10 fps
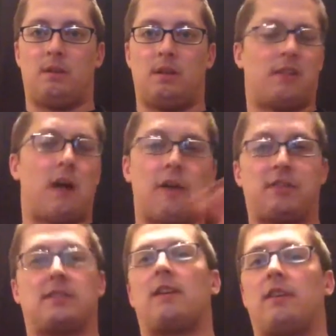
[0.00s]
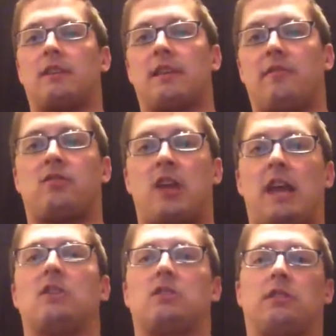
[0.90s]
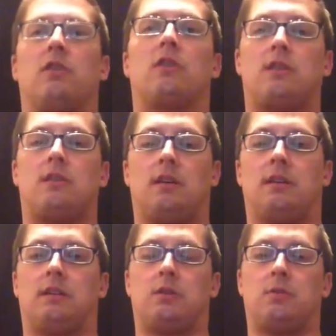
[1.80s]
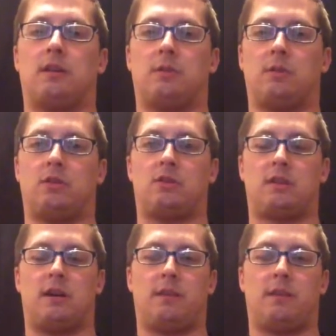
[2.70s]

Throughout the series, they've changed the look to it, which